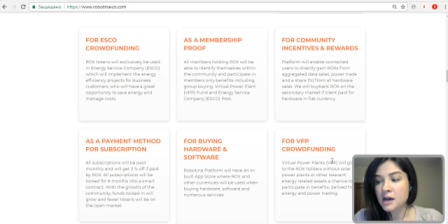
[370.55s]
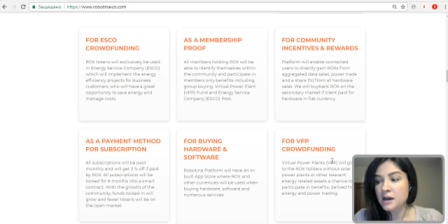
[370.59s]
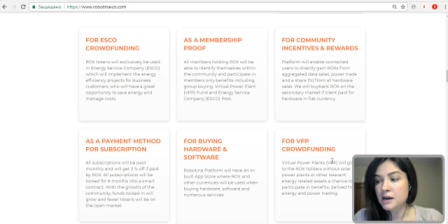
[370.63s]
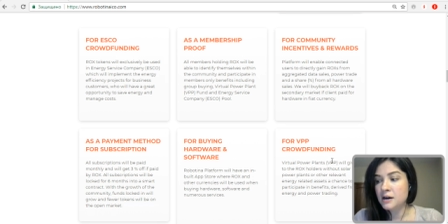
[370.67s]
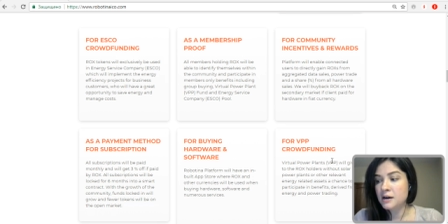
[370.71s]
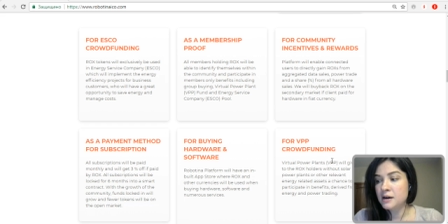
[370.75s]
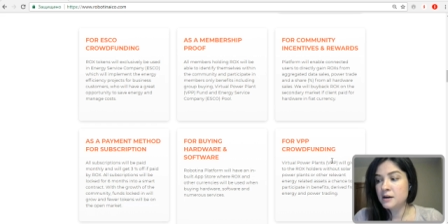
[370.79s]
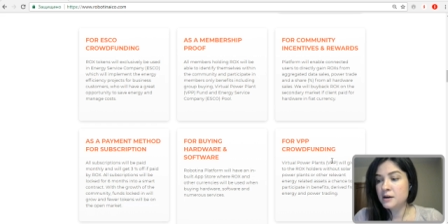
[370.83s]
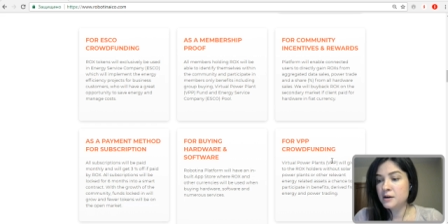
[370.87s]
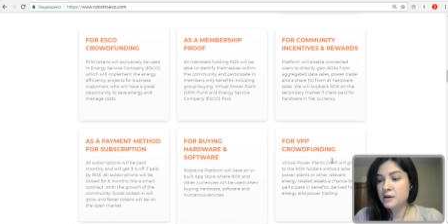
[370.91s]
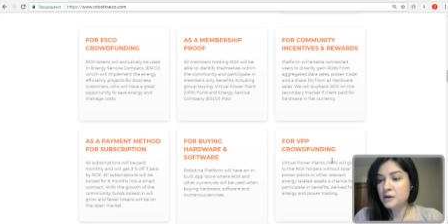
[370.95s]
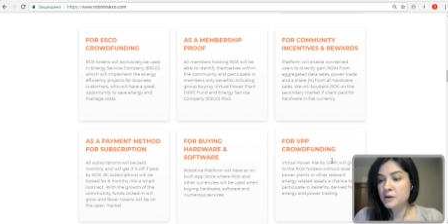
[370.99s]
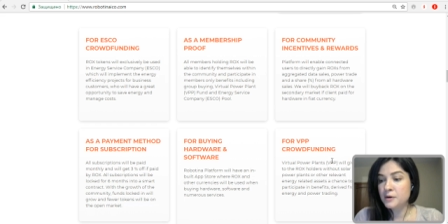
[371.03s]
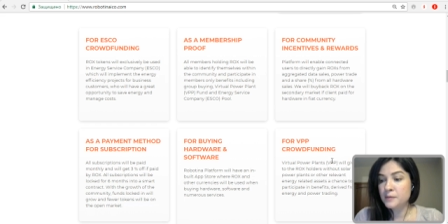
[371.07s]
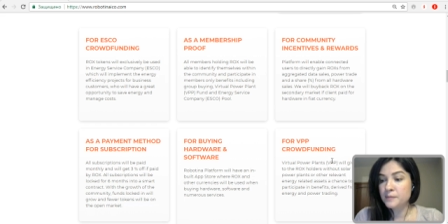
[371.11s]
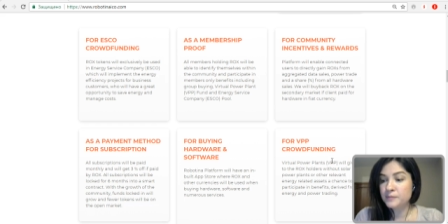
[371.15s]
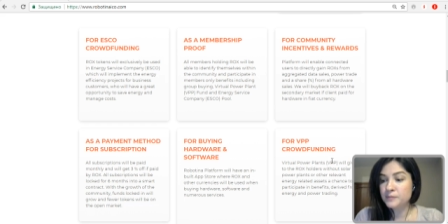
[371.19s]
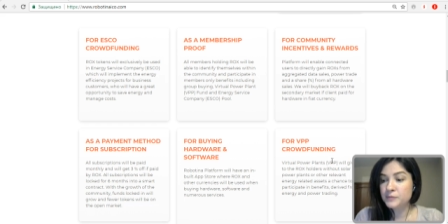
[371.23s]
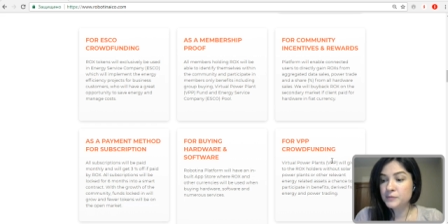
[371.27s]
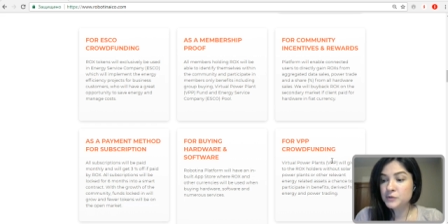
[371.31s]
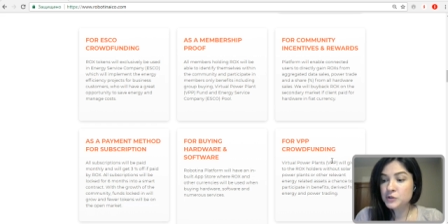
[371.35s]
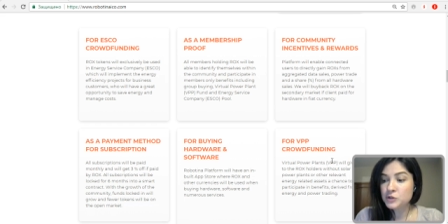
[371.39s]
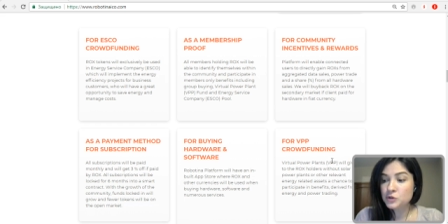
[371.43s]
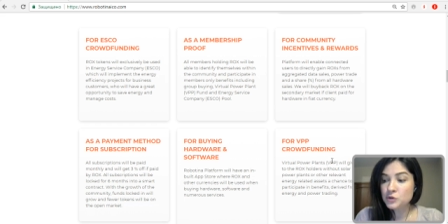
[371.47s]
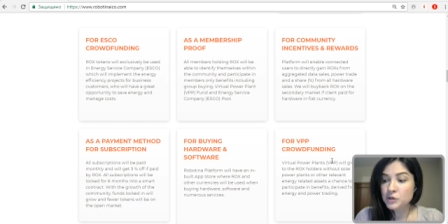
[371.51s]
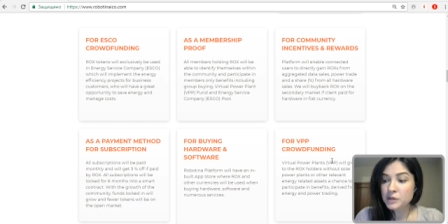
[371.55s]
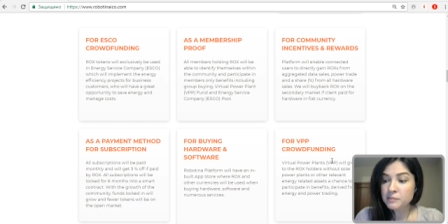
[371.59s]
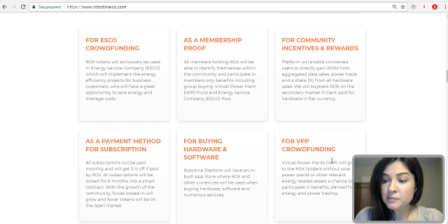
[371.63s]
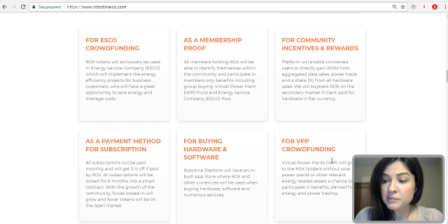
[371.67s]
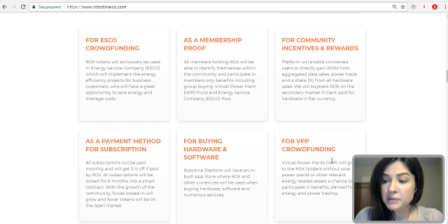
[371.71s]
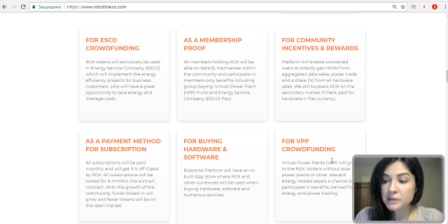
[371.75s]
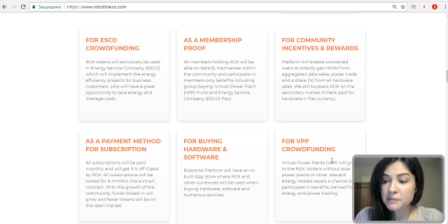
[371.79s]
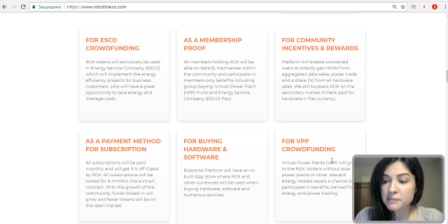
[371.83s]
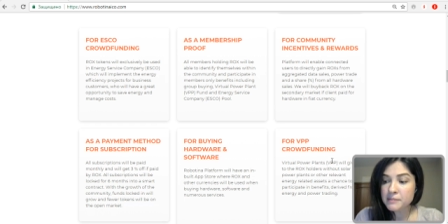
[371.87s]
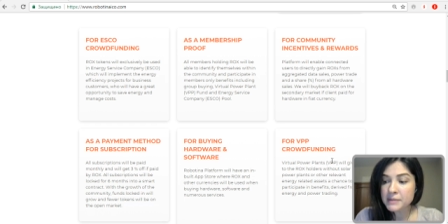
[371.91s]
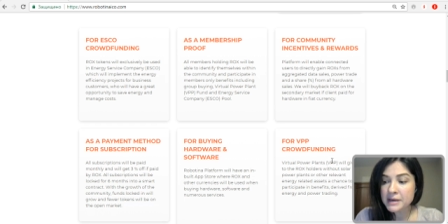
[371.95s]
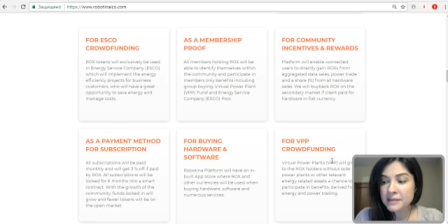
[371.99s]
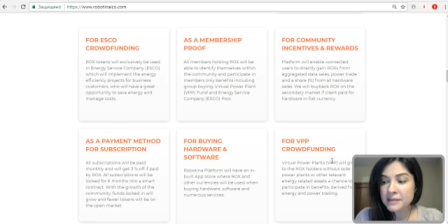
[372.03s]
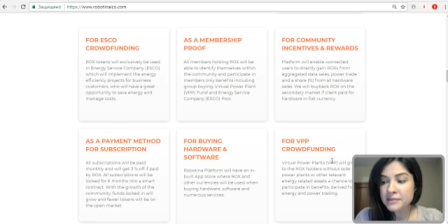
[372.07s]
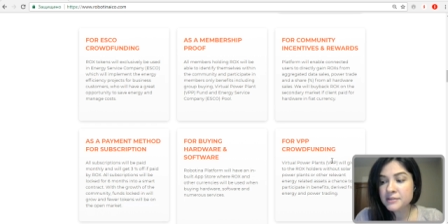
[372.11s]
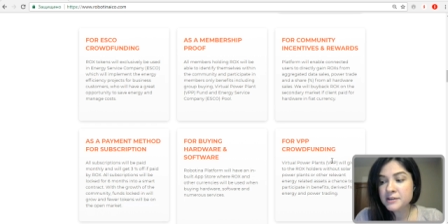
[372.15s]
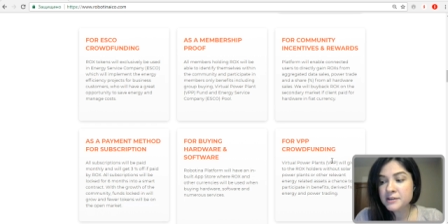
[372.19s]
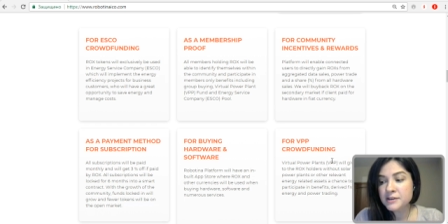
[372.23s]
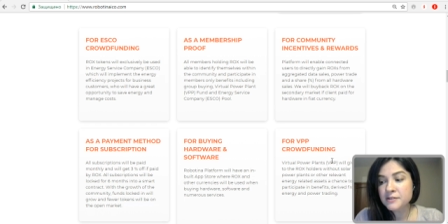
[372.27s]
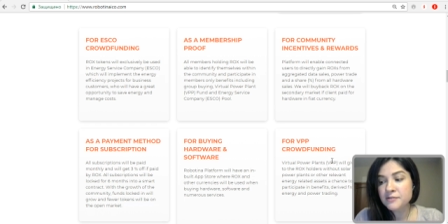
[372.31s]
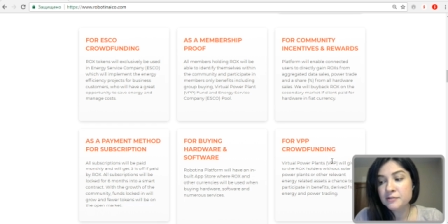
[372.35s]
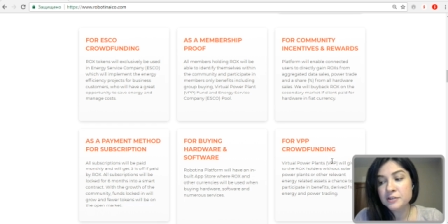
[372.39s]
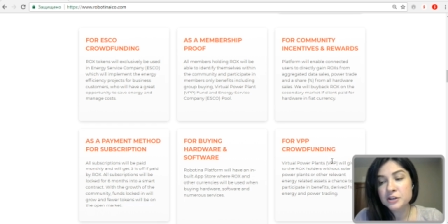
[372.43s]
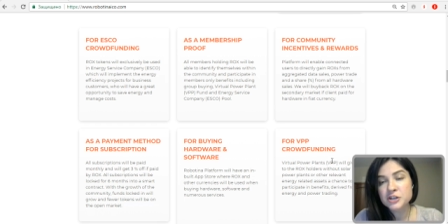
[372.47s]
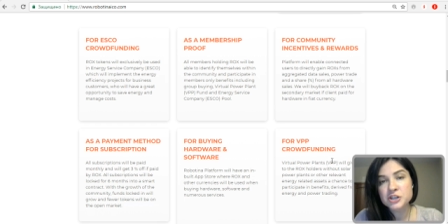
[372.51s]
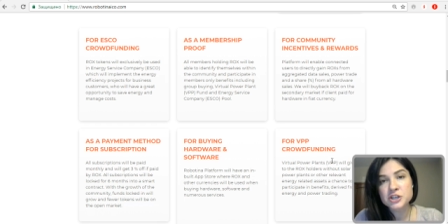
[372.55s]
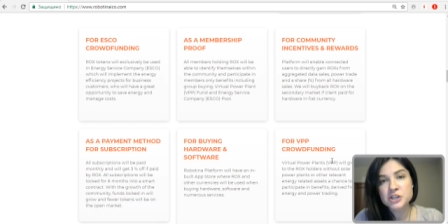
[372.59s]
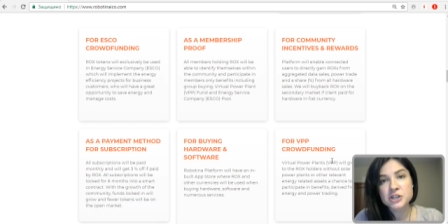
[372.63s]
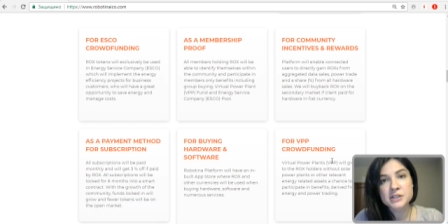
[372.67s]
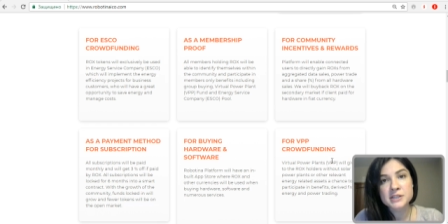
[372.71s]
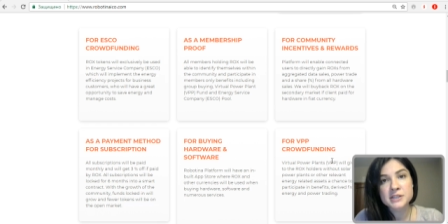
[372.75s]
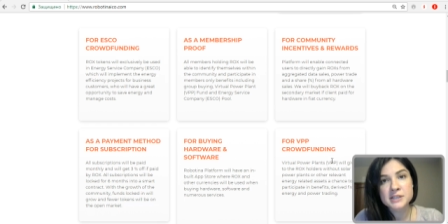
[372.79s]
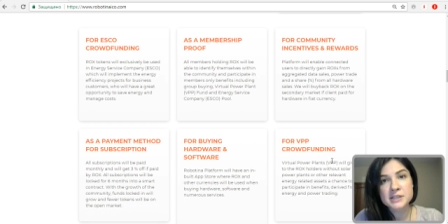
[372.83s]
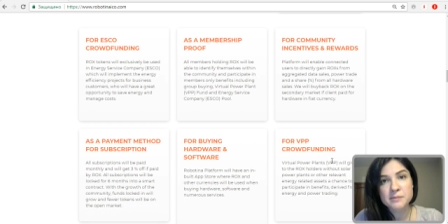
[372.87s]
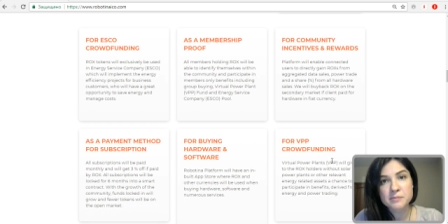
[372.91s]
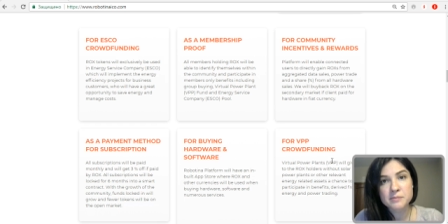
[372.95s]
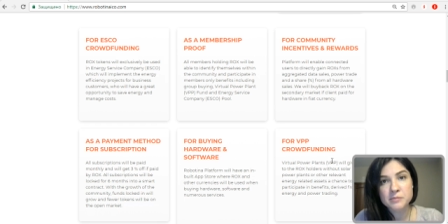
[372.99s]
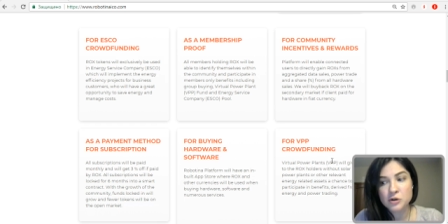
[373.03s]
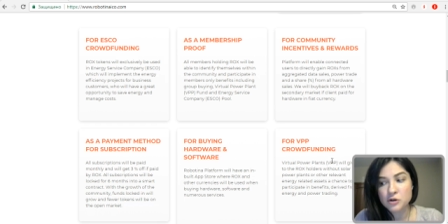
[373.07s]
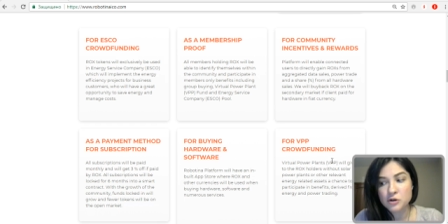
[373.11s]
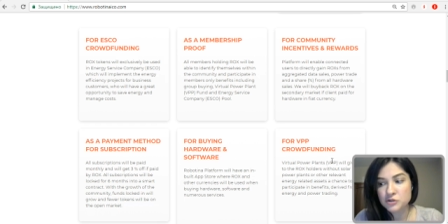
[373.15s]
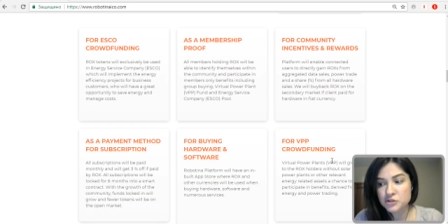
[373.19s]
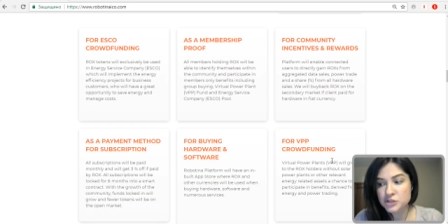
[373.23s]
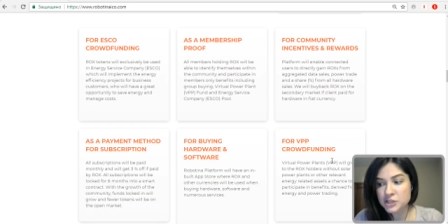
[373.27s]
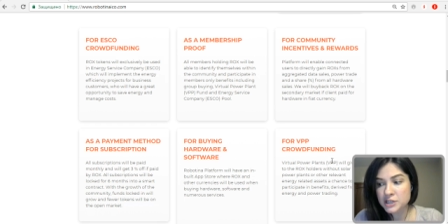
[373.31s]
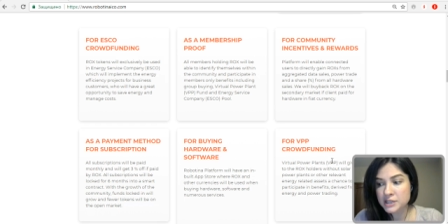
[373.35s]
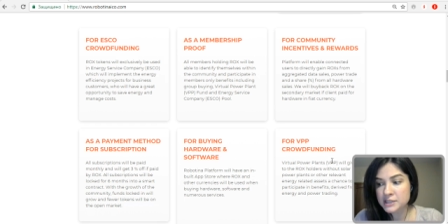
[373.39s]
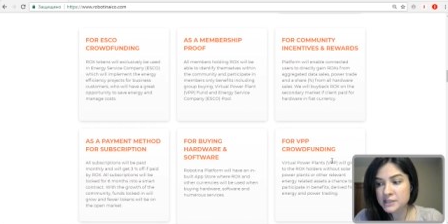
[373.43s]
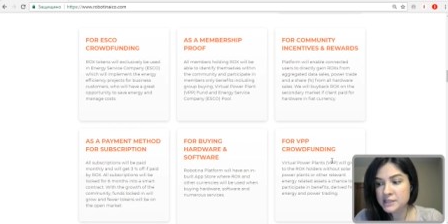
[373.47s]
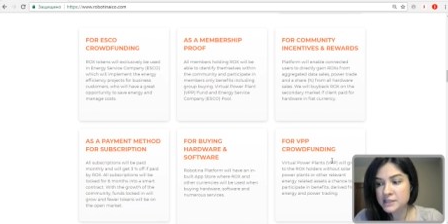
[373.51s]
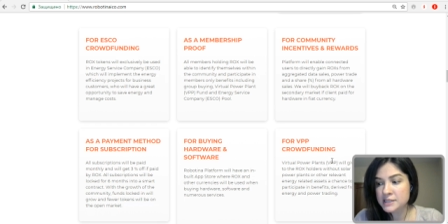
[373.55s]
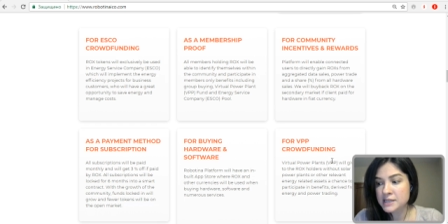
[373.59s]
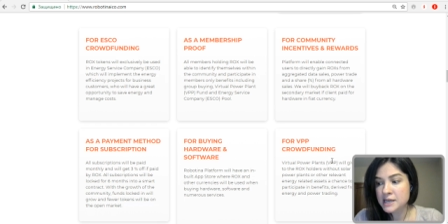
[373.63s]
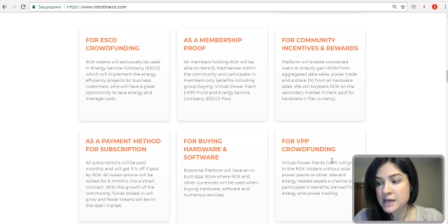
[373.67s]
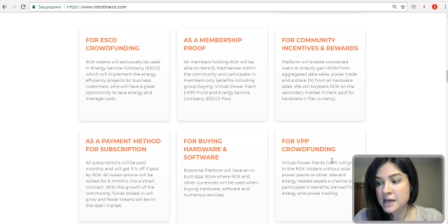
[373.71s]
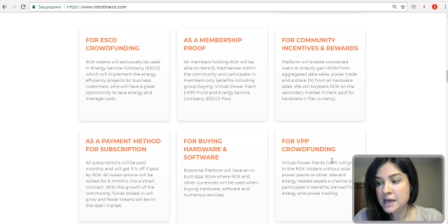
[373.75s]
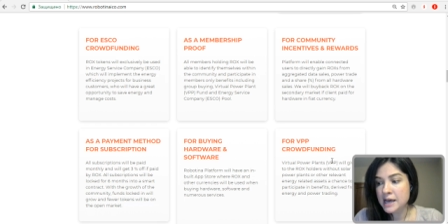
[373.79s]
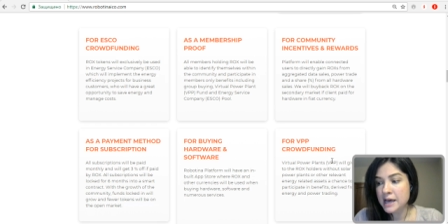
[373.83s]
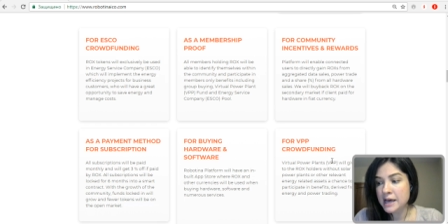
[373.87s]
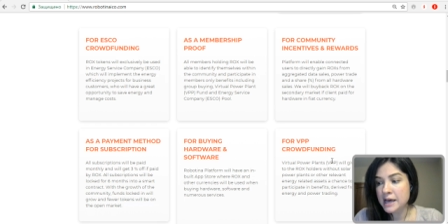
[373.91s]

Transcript: to implement the efficiency projects,